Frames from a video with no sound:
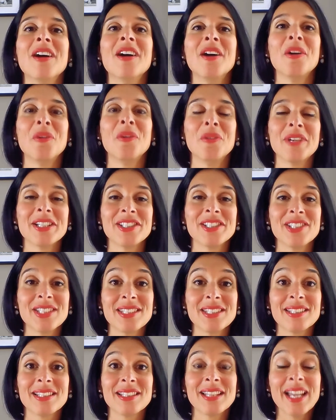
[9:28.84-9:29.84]
who are
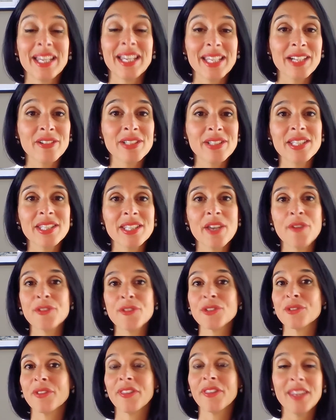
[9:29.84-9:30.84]
just like
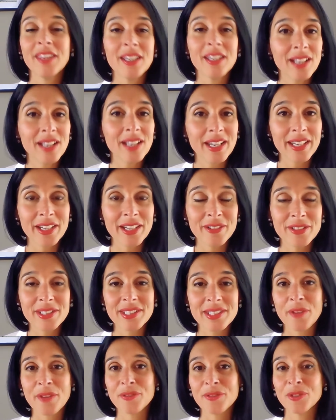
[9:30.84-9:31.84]
ourselves, who think like
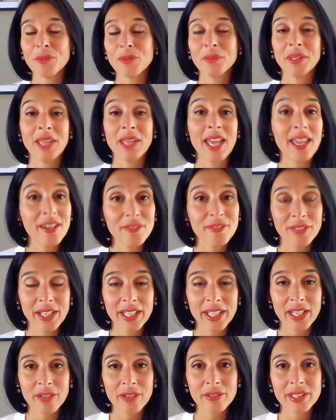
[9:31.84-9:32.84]
ourselves, who behave
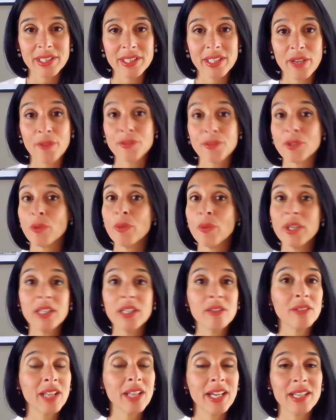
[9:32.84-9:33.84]
like ourselves. We
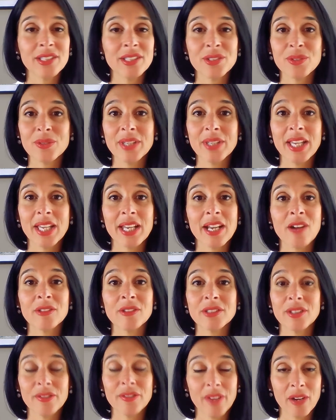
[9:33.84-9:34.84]
don't like to get
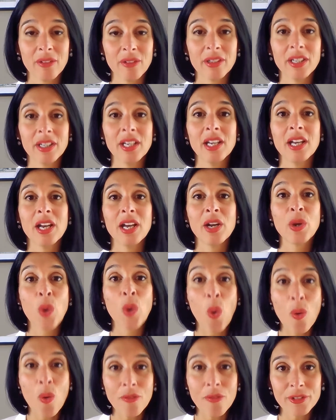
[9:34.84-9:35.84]
out of our
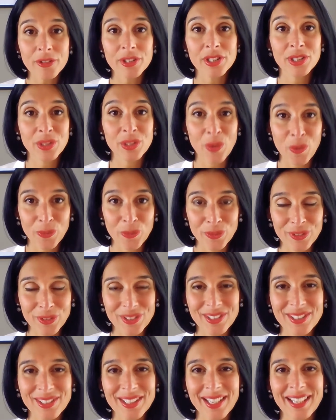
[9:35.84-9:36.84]
comfort
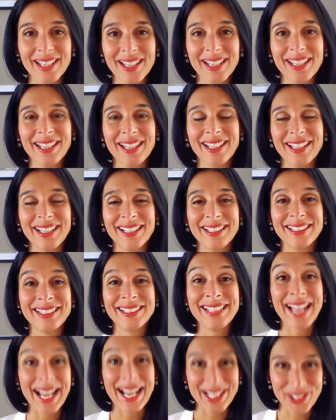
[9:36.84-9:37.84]
zones
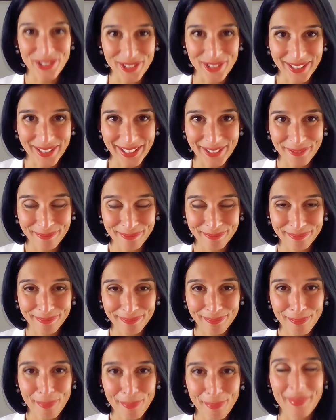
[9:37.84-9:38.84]
naturally.
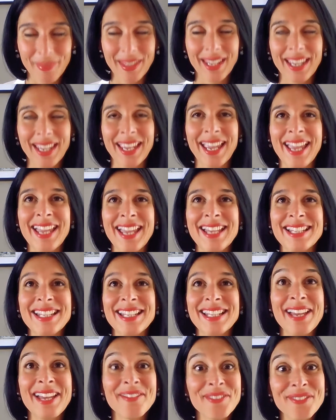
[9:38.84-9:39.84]
And
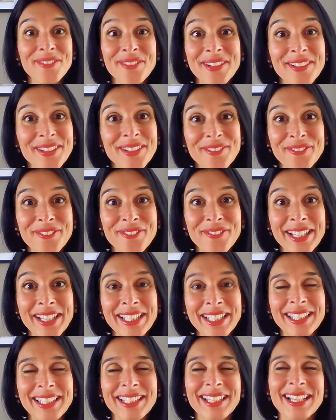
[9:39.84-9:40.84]
I have a very
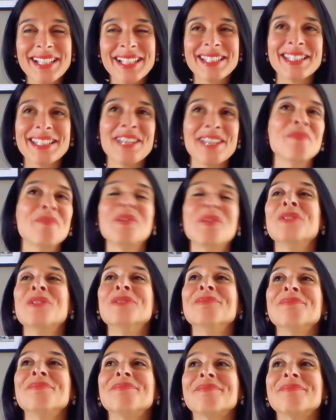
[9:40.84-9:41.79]
funny example